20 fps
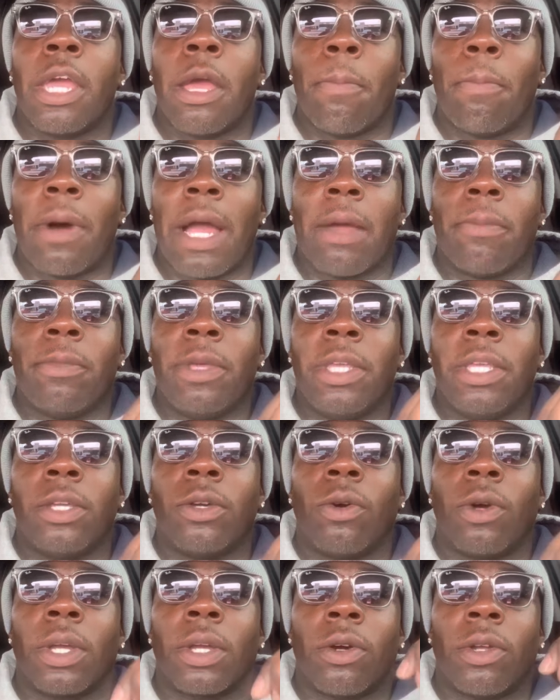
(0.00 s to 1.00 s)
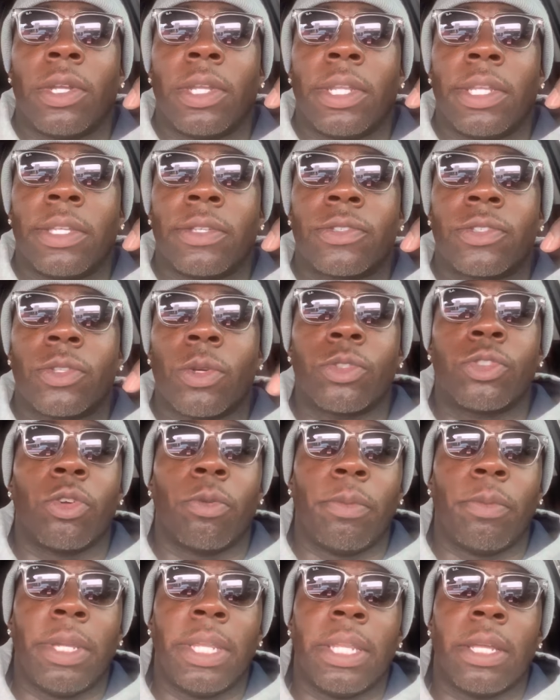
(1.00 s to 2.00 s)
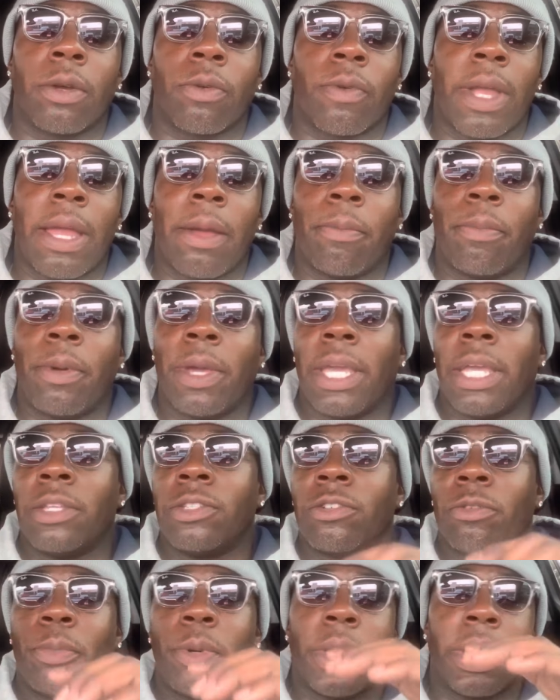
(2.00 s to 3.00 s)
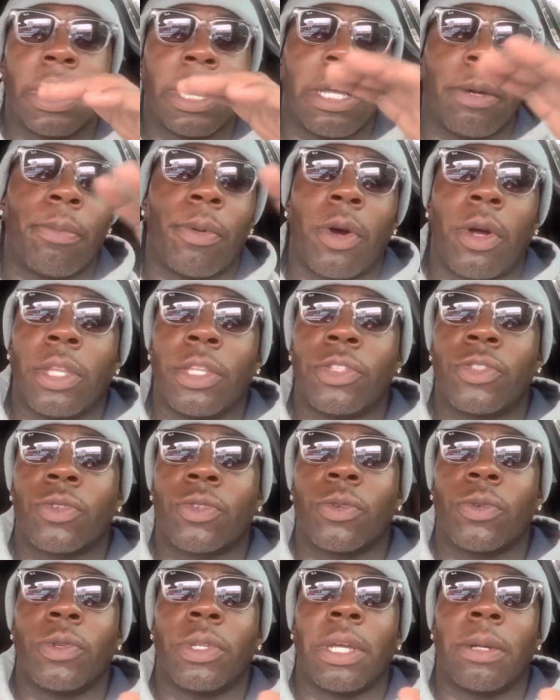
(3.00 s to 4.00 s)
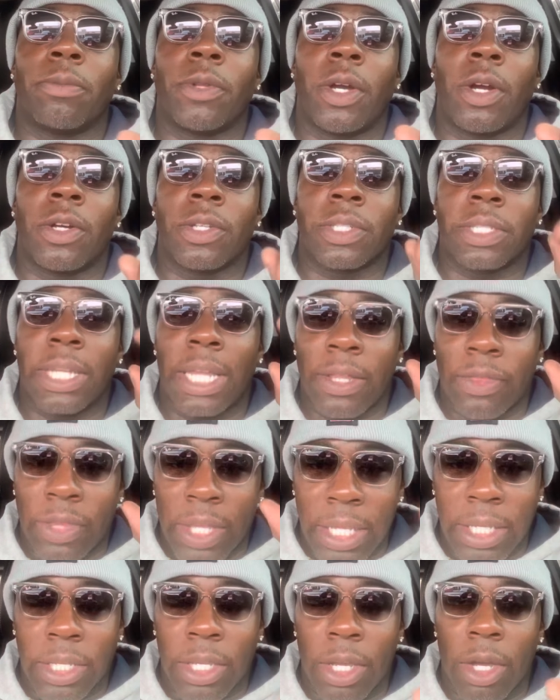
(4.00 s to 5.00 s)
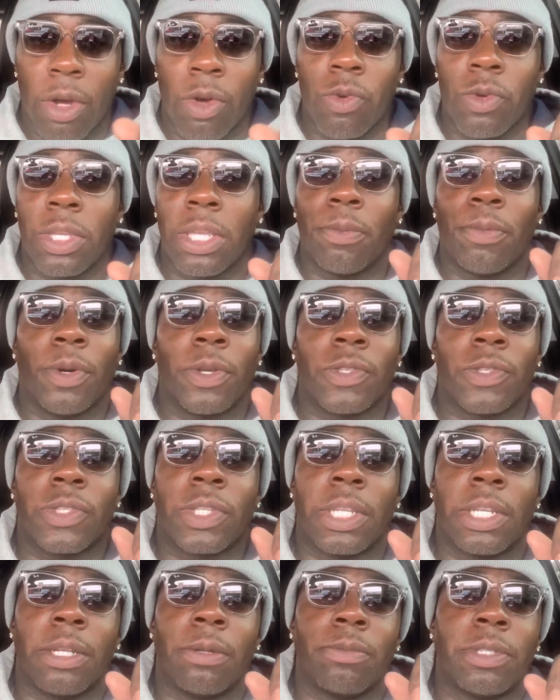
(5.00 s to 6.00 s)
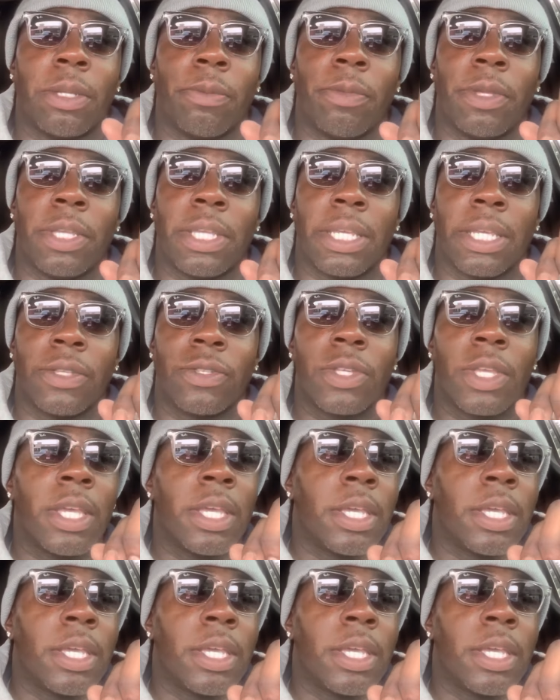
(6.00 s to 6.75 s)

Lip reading: By me going on this social media rampage of putting up all these screwed up dogs, and I thank y'all who keep on sending them to me because